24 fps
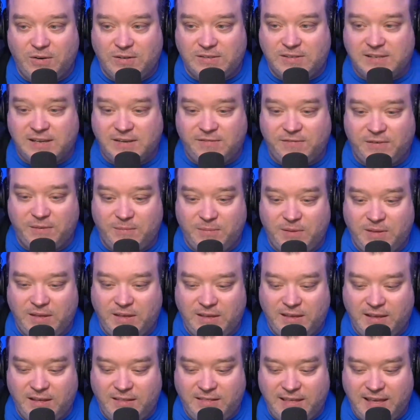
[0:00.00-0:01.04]
It's like from
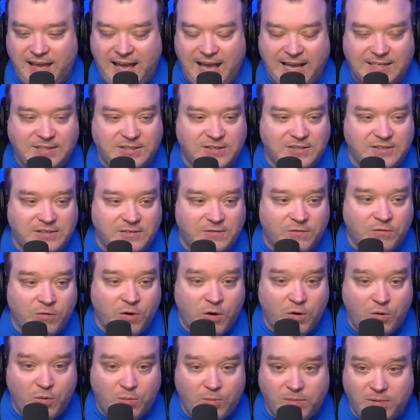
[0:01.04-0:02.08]
the uh, the ashes of
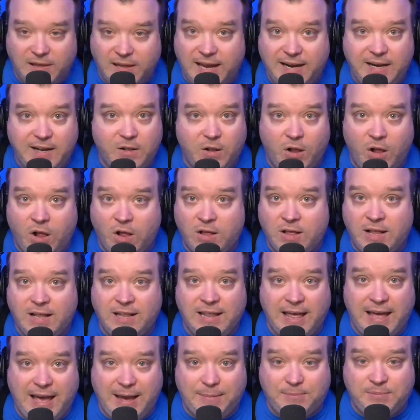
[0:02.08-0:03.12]
Rome. Let it all
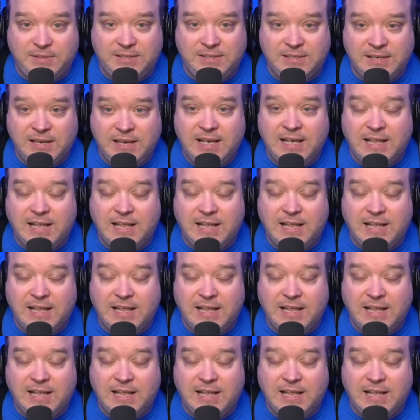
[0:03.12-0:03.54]
collapse.